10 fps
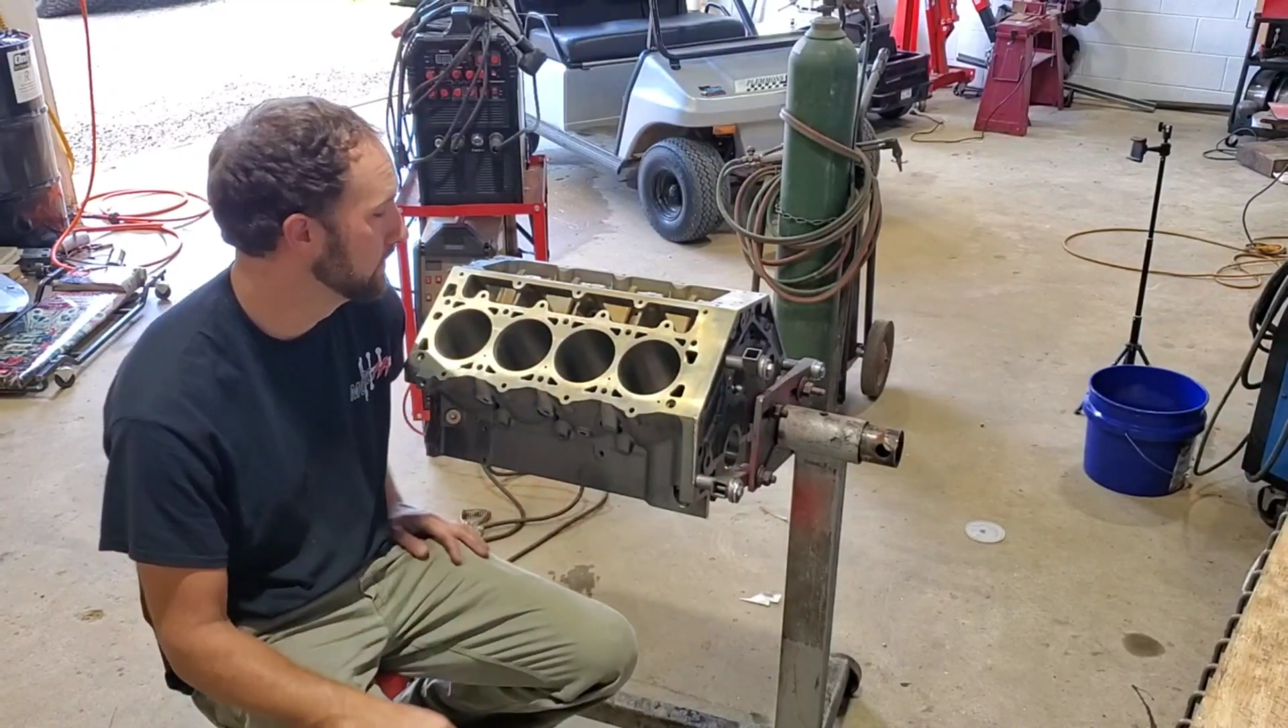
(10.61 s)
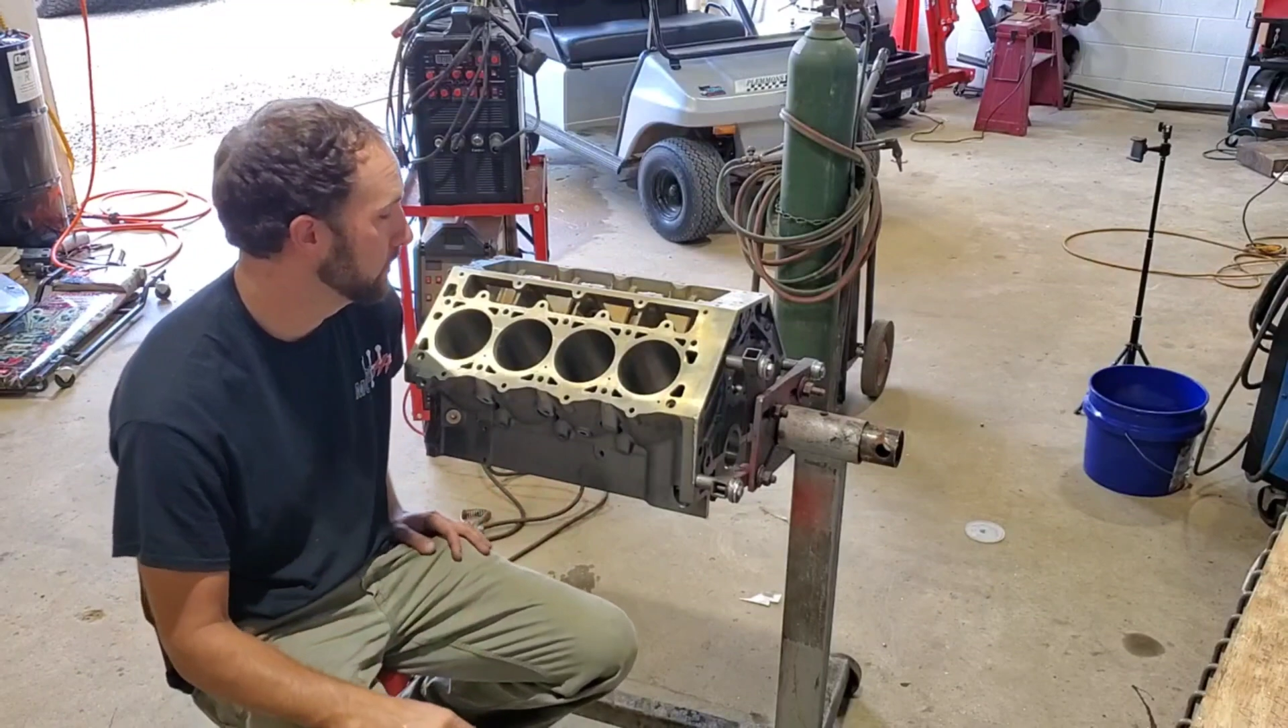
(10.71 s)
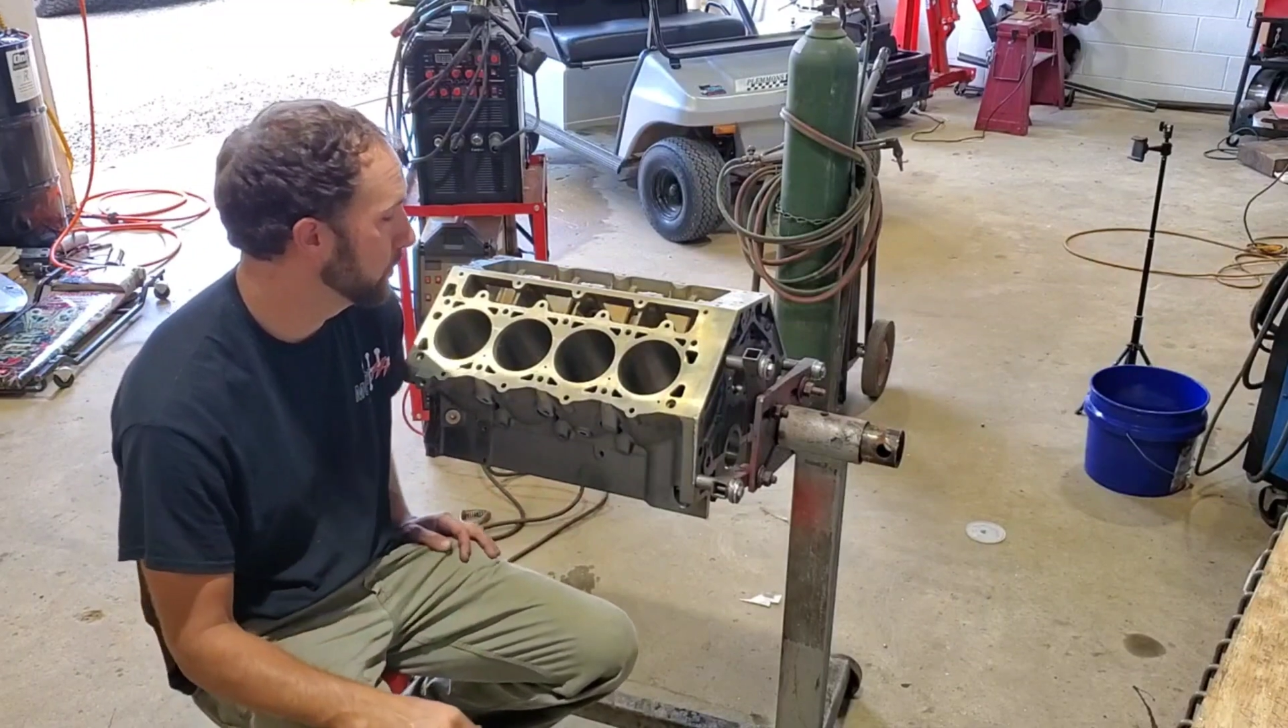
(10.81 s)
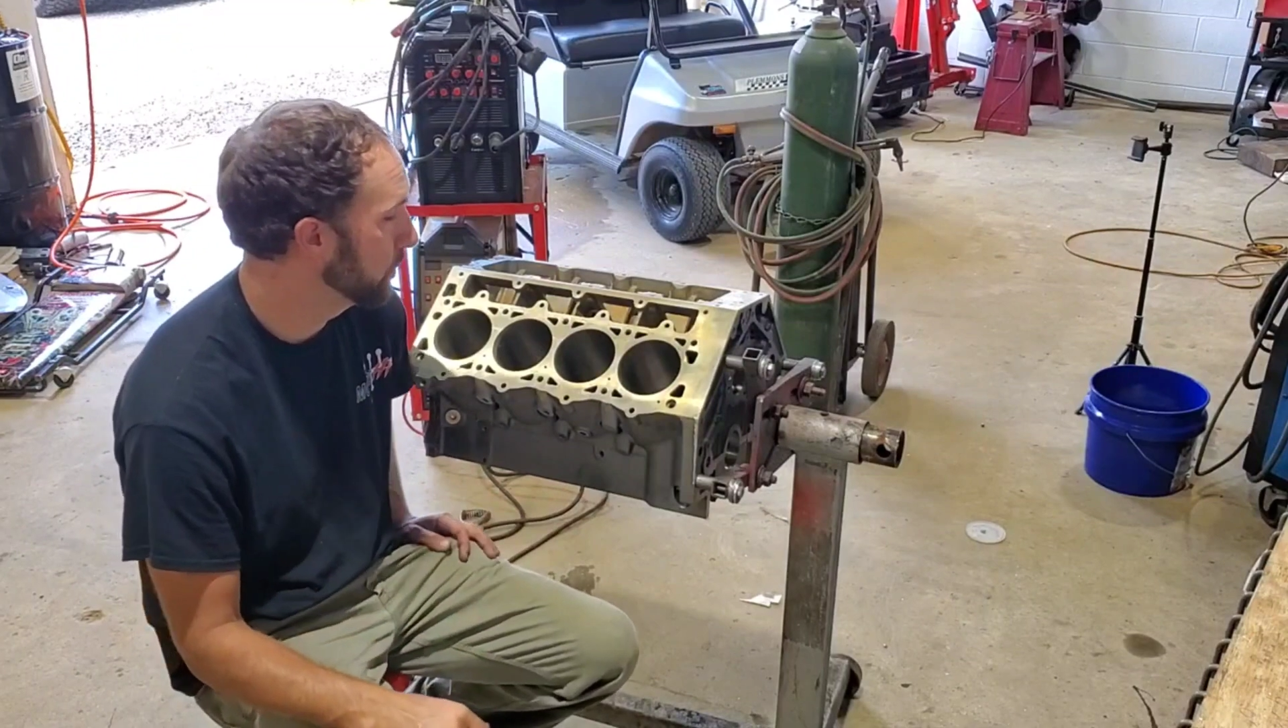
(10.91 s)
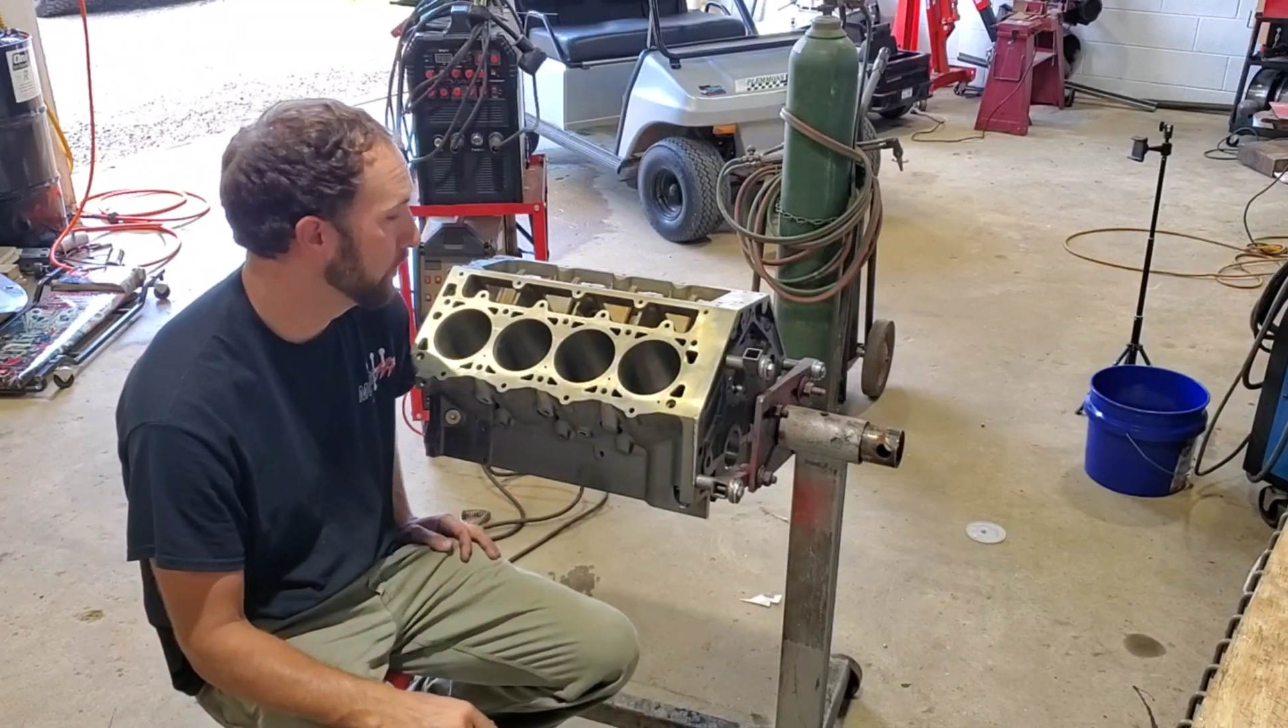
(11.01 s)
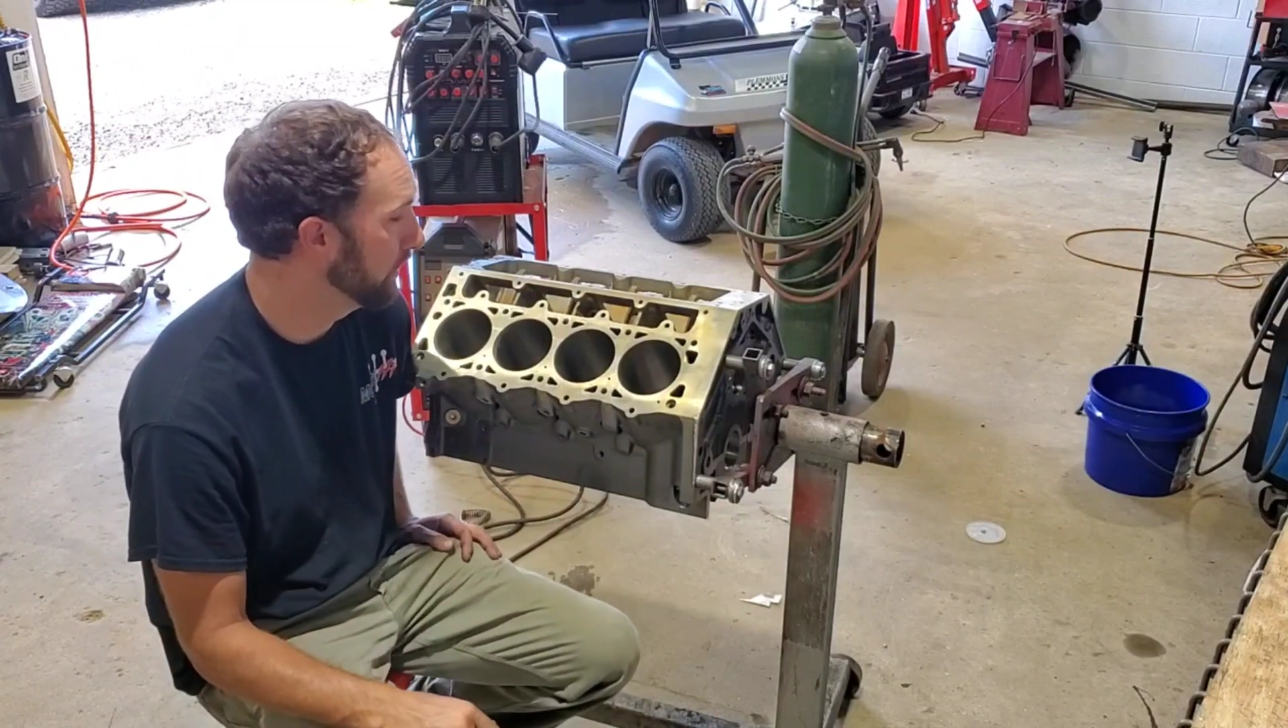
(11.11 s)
or